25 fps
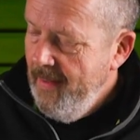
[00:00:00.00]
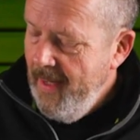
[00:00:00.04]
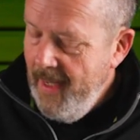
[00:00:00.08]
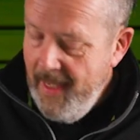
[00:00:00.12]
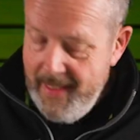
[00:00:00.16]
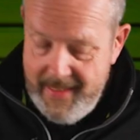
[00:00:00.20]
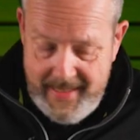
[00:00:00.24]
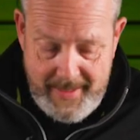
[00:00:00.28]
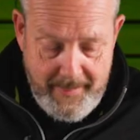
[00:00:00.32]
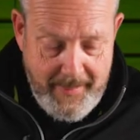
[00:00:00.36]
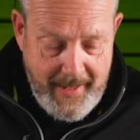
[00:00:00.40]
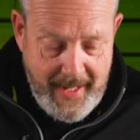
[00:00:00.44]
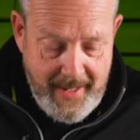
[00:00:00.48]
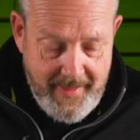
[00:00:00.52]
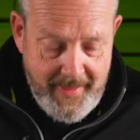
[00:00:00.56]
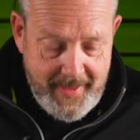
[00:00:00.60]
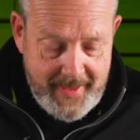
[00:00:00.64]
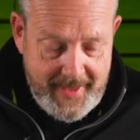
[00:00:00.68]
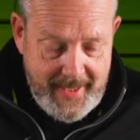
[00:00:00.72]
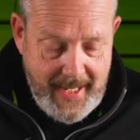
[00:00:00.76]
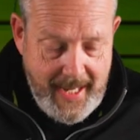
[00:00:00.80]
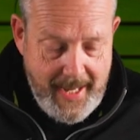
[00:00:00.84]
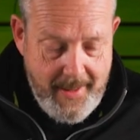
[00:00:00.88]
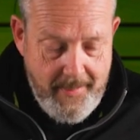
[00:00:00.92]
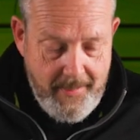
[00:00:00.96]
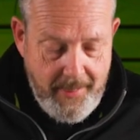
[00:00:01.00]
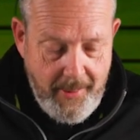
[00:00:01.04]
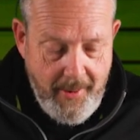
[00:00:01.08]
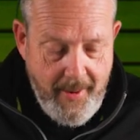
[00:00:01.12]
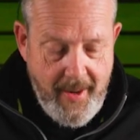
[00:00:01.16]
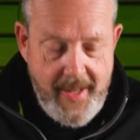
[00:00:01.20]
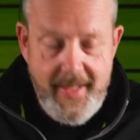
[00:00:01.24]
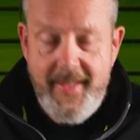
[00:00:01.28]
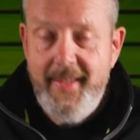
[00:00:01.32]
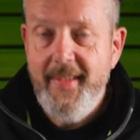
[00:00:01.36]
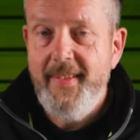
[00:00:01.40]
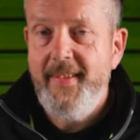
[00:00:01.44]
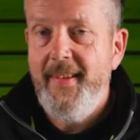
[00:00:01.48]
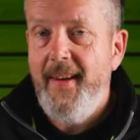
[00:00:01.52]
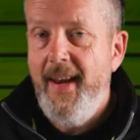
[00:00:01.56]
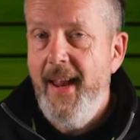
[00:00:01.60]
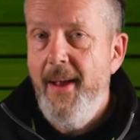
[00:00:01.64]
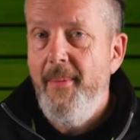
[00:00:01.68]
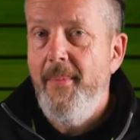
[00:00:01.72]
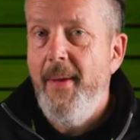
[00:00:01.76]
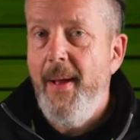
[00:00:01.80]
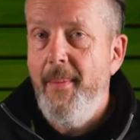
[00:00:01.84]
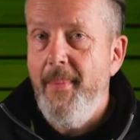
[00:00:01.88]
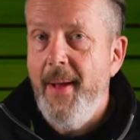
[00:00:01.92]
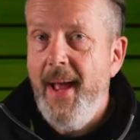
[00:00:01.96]
It's about the same price as an
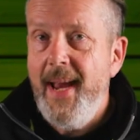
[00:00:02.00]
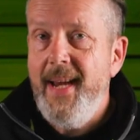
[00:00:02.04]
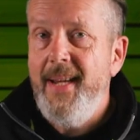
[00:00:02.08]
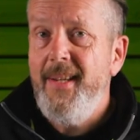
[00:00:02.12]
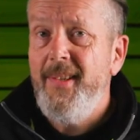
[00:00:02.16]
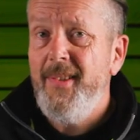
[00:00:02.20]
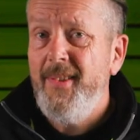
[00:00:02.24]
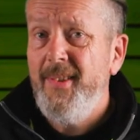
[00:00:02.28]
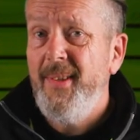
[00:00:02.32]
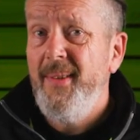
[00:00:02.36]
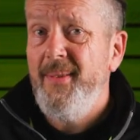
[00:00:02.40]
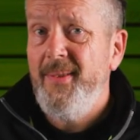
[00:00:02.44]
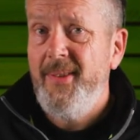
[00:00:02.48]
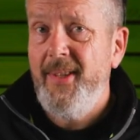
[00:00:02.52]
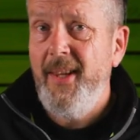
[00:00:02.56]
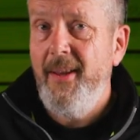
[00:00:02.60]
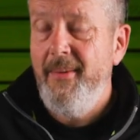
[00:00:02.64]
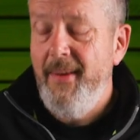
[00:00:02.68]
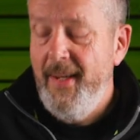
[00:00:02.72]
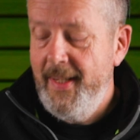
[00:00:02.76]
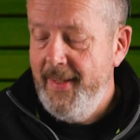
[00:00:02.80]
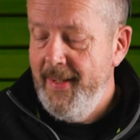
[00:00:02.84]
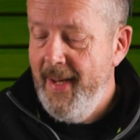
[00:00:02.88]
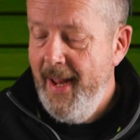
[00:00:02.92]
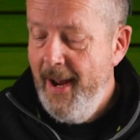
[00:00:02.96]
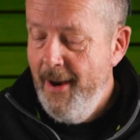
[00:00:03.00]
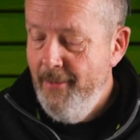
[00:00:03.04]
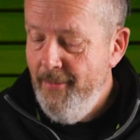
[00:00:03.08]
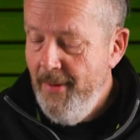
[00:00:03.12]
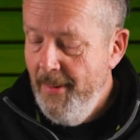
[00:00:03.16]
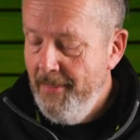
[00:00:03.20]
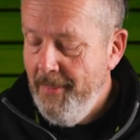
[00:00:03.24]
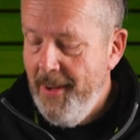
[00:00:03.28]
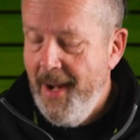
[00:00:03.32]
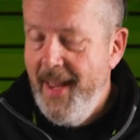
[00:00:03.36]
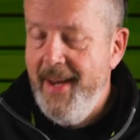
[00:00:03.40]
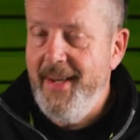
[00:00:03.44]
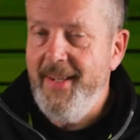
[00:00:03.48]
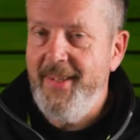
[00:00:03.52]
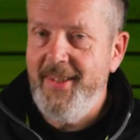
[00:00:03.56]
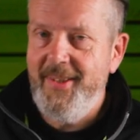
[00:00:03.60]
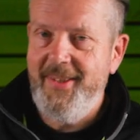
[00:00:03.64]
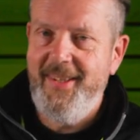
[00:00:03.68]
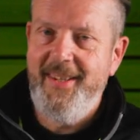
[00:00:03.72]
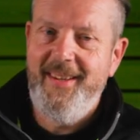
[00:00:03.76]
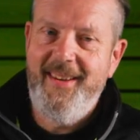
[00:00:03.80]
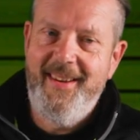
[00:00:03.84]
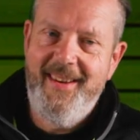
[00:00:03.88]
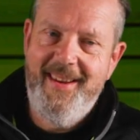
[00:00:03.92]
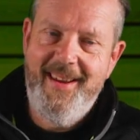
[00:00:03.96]
MMH, so it's now
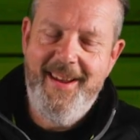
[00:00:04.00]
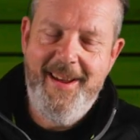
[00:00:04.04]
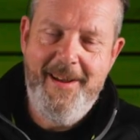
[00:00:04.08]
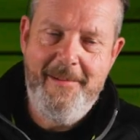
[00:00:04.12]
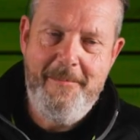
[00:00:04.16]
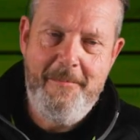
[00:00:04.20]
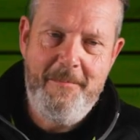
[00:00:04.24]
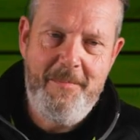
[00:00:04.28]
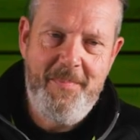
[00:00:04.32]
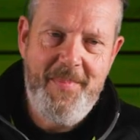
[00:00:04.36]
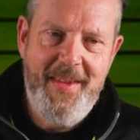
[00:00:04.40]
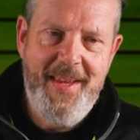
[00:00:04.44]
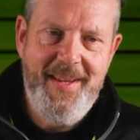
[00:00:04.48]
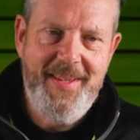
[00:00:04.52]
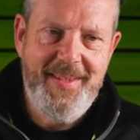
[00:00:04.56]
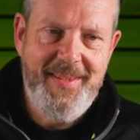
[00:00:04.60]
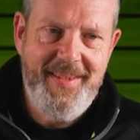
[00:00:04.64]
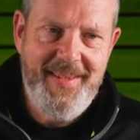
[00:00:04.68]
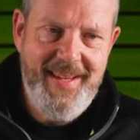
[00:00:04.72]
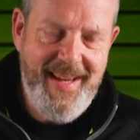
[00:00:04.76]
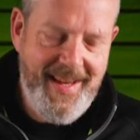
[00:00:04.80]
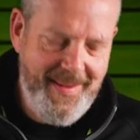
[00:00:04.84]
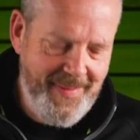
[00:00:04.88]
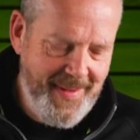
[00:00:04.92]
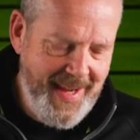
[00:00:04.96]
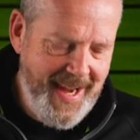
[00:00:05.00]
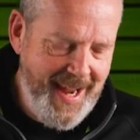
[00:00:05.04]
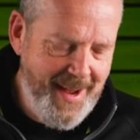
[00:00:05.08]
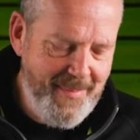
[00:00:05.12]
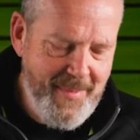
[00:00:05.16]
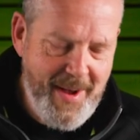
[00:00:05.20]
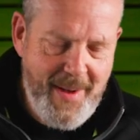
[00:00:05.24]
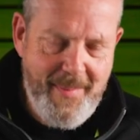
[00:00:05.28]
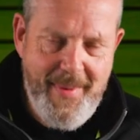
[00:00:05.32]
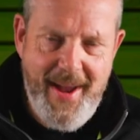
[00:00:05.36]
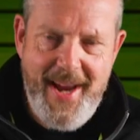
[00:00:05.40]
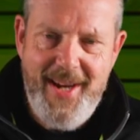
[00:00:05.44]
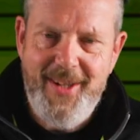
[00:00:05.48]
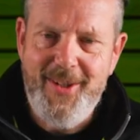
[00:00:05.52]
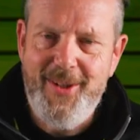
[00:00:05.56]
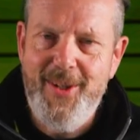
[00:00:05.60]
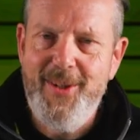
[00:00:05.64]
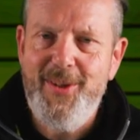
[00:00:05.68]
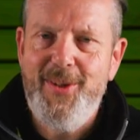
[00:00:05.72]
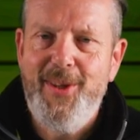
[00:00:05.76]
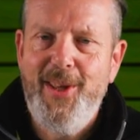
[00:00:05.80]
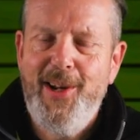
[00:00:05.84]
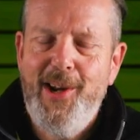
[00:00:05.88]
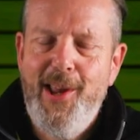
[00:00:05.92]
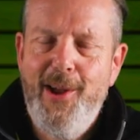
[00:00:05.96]
replaced, the MMH
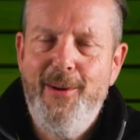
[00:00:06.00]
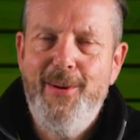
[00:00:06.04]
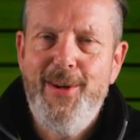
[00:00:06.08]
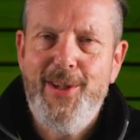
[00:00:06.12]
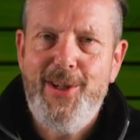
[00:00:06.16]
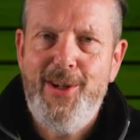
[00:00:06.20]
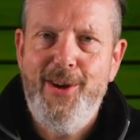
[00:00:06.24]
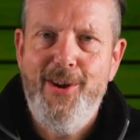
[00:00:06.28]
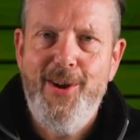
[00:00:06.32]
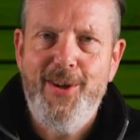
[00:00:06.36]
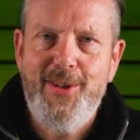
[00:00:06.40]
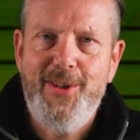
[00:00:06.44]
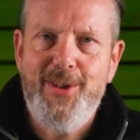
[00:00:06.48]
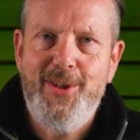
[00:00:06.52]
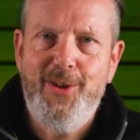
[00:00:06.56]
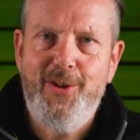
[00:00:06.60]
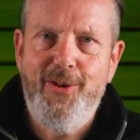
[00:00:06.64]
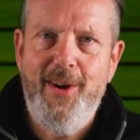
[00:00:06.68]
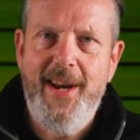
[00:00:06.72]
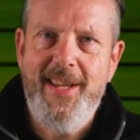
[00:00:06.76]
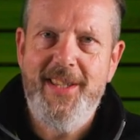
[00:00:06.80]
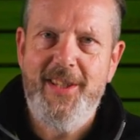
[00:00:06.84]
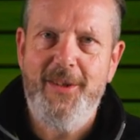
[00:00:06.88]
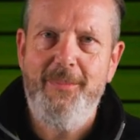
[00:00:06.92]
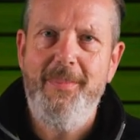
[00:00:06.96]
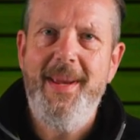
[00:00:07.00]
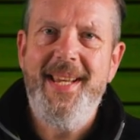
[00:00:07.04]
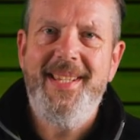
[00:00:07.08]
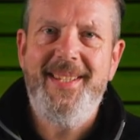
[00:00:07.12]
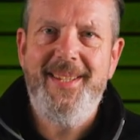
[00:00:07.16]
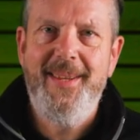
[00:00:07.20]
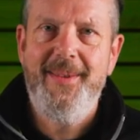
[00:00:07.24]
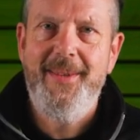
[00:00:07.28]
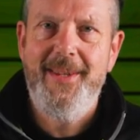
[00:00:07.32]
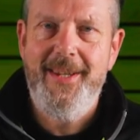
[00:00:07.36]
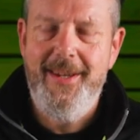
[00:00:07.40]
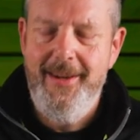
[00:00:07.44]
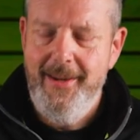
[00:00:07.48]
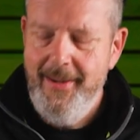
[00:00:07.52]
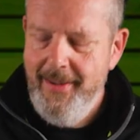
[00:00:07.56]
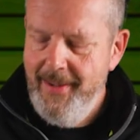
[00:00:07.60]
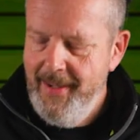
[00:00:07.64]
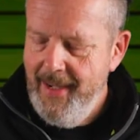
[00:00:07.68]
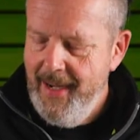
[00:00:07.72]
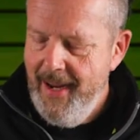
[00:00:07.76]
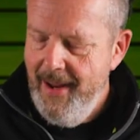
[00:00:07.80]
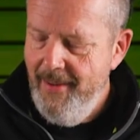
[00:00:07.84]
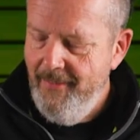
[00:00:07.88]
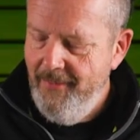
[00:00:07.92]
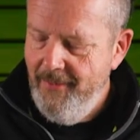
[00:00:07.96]
is the lowest cost transmitter that you
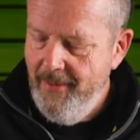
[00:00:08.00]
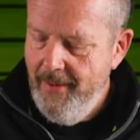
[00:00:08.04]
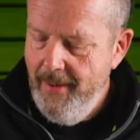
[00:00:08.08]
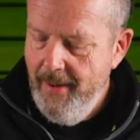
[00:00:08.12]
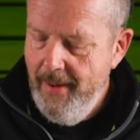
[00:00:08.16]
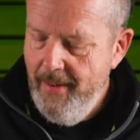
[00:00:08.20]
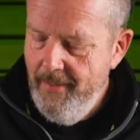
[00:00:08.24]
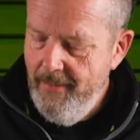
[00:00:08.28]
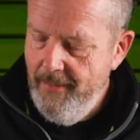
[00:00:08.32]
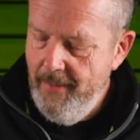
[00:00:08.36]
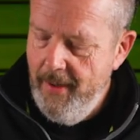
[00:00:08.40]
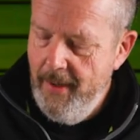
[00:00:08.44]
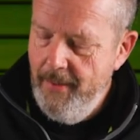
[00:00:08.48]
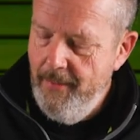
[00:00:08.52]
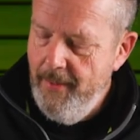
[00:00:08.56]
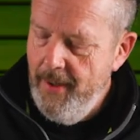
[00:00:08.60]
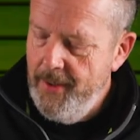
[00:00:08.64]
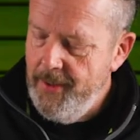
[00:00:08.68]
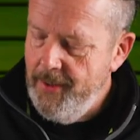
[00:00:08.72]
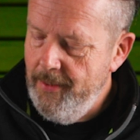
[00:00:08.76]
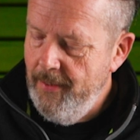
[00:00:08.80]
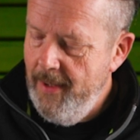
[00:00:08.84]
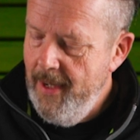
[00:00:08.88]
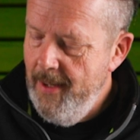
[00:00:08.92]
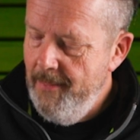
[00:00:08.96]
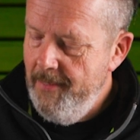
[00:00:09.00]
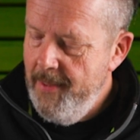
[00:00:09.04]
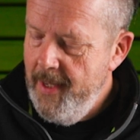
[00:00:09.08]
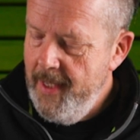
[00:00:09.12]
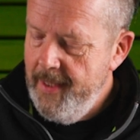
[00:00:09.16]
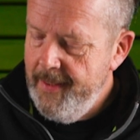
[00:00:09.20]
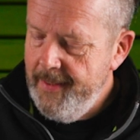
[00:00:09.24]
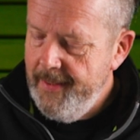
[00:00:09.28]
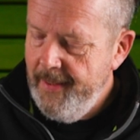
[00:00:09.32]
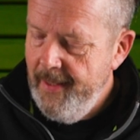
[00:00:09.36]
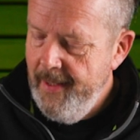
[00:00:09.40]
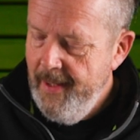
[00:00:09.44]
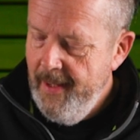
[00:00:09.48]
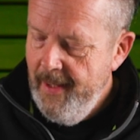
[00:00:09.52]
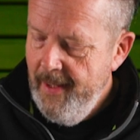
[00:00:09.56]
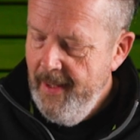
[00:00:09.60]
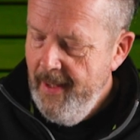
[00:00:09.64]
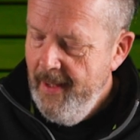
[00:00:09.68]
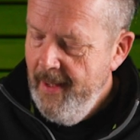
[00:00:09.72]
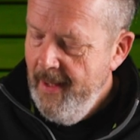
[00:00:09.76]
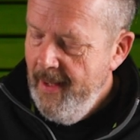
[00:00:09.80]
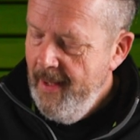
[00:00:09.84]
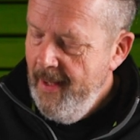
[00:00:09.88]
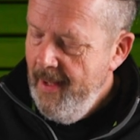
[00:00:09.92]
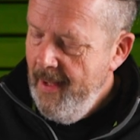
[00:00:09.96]
can get for a Roger earpiece,
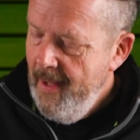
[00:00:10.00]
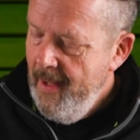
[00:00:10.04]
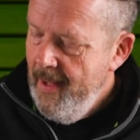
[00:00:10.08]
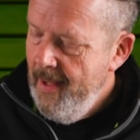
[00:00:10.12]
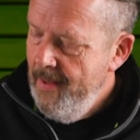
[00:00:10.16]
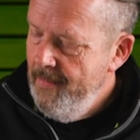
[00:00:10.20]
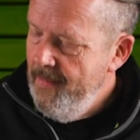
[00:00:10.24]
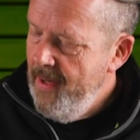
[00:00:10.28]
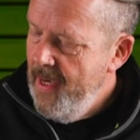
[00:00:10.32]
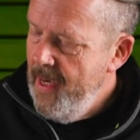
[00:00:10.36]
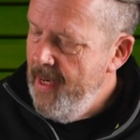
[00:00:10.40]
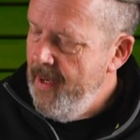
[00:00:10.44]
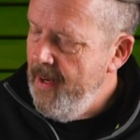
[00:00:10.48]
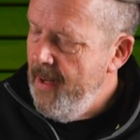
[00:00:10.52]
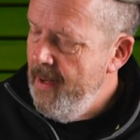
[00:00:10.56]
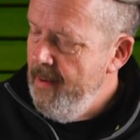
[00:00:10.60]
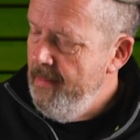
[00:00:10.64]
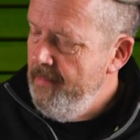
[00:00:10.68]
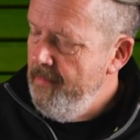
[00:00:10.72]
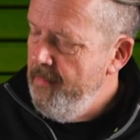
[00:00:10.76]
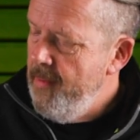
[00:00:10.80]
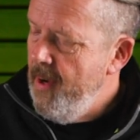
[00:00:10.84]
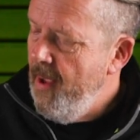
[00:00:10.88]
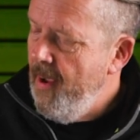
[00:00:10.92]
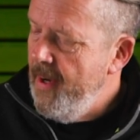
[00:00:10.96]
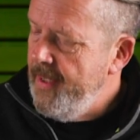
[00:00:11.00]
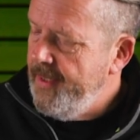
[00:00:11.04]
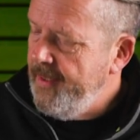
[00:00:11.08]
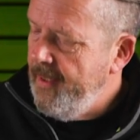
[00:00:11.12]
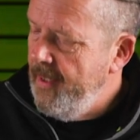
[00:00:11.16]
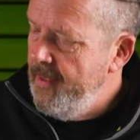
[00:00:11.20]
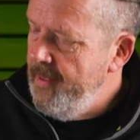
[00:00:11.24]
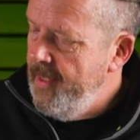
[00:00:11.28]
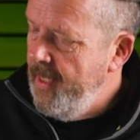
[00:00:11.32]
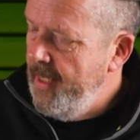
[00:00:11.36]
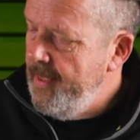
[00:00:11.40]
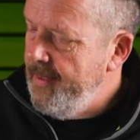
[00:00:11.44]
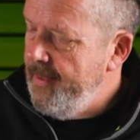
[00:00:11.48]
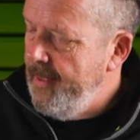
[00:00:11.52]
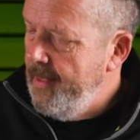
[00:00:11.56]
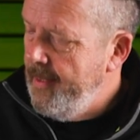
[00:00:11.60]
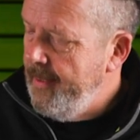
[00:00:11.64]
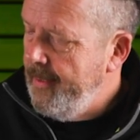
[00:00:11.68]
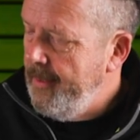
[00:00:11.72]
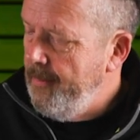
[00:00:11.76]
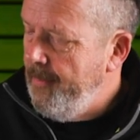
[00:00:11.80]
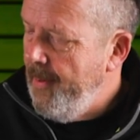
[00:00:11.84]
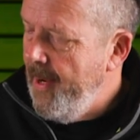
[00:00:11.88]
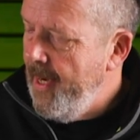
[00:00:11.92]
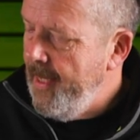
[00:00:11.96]
in a nicer, neater
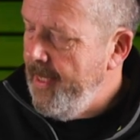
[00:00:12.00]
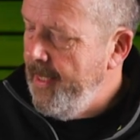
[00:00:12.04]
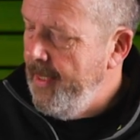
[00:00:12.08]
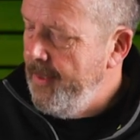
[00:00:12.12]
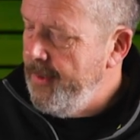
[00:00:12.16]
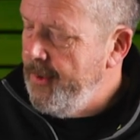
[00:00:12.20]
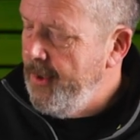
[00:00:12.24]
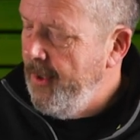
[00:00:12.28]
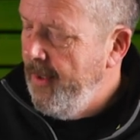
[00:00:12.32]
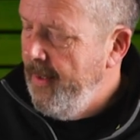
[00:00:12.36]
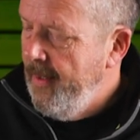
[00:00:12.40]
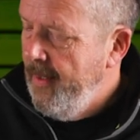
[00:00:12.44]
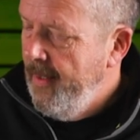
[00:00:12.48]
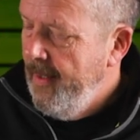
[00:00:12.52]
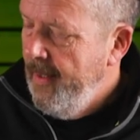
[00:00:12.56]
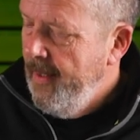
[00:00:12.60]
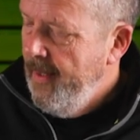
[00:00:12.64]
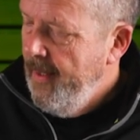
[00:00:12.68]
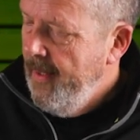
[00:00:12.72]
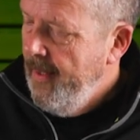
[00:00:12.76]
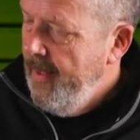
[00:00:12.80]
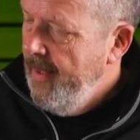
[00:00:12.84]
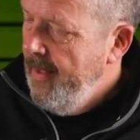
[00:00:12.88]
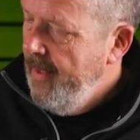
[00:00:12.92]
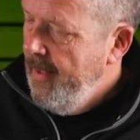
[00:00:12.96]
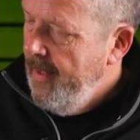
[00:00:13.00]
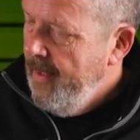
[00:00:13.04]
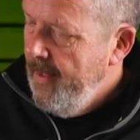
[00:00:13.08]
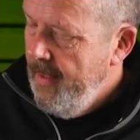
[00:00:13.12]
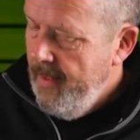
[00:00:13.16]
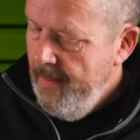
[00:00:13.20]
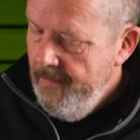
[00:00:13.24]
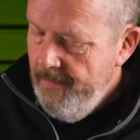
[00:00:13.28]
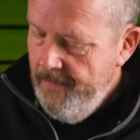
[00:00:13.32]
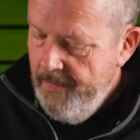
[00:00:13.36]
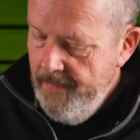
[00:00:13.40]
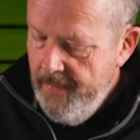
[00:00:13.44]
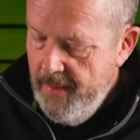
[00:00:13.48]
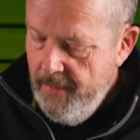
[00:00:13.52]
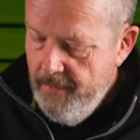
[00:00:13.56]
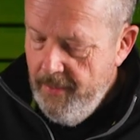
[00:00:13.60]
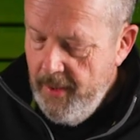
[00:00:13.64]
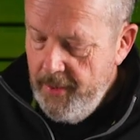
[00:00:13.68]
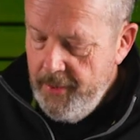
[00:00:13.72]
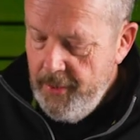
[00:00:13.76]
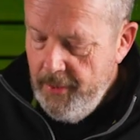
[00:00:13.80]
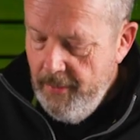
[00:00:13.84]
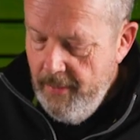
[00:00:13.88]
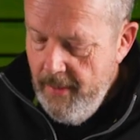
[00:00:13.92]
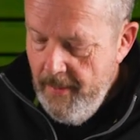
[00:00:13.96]
little package, the
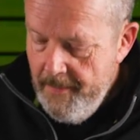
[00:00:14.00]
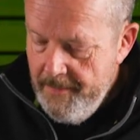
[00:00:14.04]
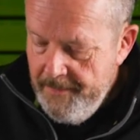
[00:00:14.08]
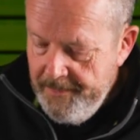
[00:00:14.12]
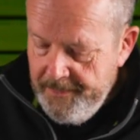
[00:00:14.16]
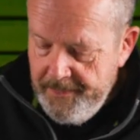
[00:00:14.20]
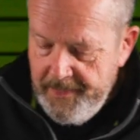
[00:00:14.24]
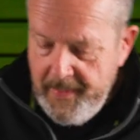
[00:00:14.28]
Roger On.